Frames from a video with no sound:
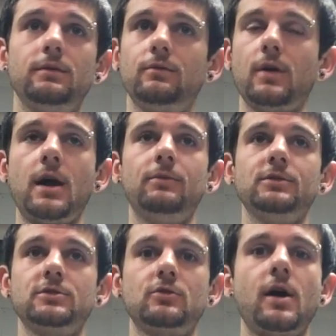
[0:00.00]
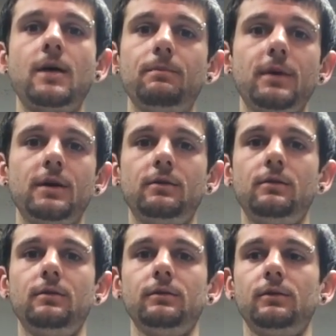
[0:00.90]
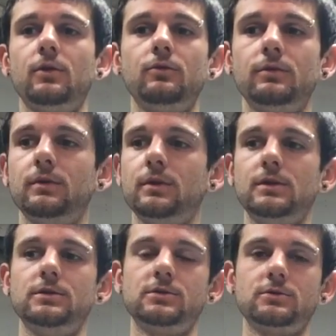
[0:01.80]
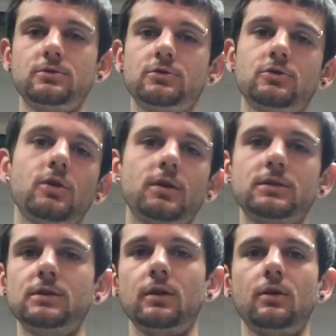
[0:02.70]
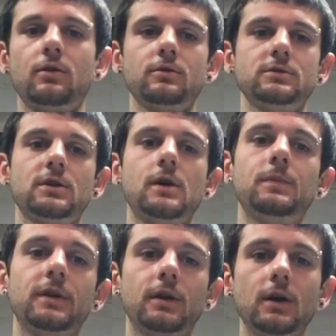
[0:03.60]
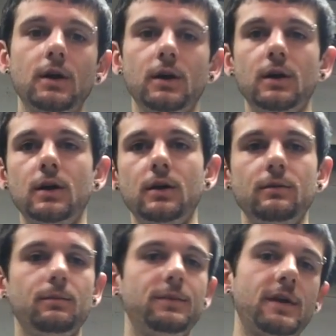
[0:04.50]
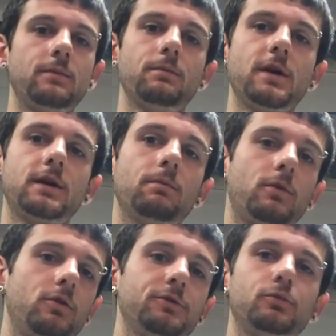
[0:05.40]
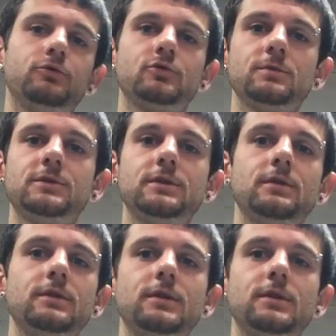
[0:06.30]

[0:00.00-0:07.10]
grabbing scrap metal and loading these trucks and cars up and making multiple trips to the